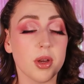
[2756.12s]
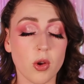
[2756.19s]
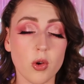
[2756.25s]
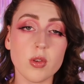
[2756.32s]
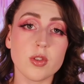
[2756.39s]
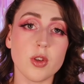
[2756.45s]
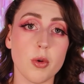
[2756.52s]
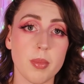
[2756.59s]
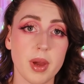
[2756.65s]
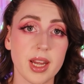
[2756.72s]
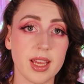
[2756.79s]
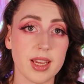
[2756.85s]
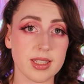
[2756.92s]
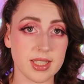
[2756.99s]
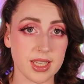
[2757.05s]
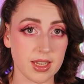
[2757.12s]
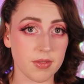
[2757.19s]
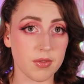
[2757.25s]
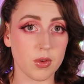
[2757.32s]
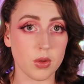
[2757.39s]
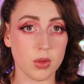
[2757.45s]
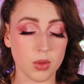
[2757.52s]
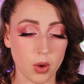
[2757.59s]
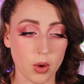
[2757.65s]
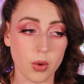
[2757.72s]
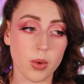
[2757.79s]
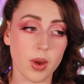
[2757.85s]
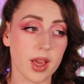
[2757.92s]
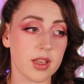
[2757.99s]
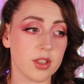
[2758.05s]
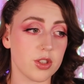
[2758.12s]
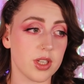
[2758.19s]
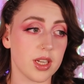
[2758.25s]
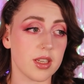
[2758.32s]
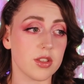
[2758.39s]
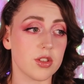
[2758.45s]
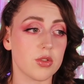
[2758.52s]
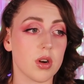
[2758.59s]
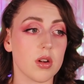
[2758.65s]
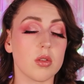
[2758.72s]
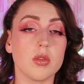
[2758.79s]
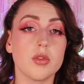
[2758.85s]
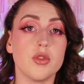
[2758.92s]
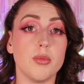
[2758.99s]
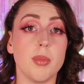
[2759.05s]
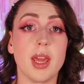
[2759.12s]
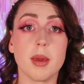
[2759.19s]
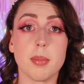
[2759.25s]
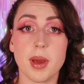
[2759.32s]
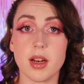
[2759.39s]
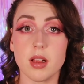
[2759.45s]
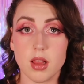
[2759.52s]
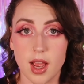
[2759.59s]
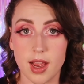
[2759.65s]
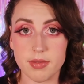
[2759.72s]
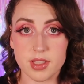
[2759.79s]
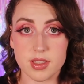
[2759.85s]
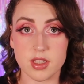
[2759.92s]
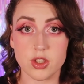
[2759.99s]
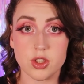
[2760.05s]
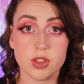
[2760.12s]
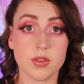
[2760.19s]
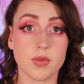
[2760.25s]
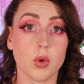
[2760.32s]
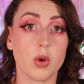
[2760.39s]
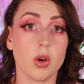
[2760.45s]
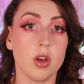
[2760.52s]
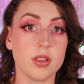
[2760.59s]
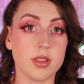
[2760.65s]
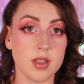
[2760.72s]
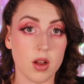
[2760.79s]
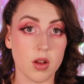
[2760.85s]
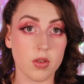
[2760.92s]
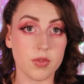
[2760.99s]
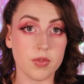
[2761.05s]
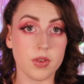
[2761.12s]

but also many a tearful low as she is struggling struggled to make better life decisions for herself.